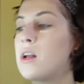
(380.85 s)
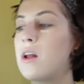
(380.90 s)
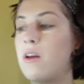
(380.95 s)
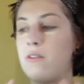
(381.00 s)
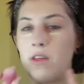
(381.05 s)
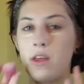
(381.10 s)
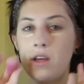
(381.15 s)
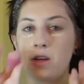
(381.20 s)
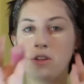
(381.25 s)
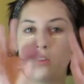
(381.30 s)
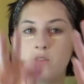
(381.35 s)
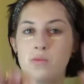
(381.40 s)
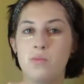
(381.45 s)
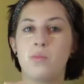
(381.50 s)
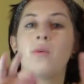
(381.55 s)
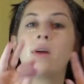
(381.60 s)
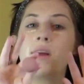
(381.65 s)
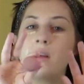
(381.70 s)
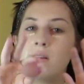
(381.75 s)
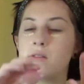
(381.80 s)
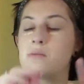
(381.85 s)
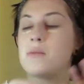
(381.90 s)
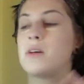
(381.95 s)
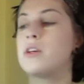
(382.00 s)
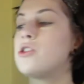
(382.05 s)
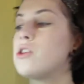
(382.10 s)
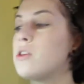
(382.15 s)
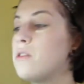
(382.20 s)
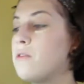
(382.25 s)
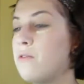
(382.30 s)
I feel like it just brings my
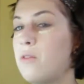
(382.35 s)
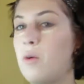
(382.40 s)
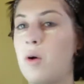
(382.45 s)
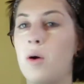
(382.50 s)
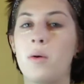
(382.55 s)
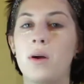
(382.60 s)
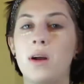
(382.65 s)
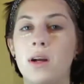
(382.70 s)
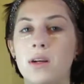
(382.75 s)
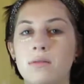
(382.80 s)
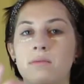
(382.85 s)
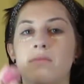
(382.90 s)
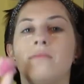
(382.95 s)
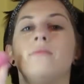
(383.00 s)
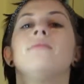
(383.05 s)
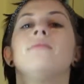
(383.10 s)
chin forward.